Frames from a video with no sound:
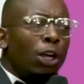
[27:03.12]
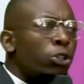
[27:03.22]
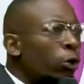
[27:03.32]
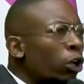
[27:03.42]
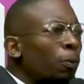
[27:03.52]

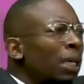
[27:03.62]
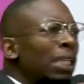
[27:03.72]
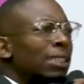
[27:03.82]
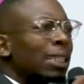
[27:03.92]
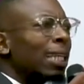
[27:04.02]
you'll not be
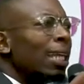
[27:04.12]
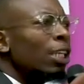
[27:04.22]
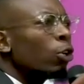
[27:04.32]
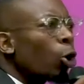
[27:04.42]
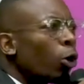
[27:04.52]

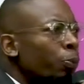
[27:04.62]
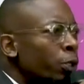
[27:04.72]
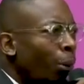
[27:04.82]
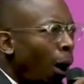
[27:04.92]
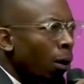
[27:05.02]
entertaining wrong
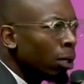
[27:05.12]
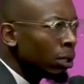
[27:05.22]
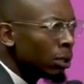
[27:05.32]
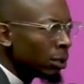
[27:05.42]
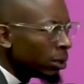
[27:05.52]
people.
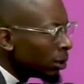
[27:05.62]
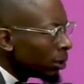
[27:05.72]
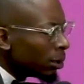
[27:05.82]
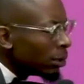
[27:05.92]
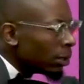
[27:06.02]

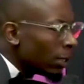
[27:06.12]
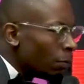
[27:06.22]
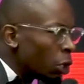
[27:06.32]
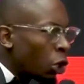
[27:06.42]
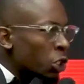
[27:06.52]

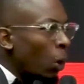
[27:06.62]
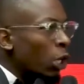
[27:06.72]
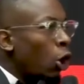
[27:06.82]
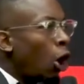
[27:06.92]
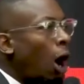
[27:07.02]
Because
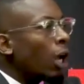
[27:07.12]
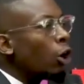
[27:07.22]
when God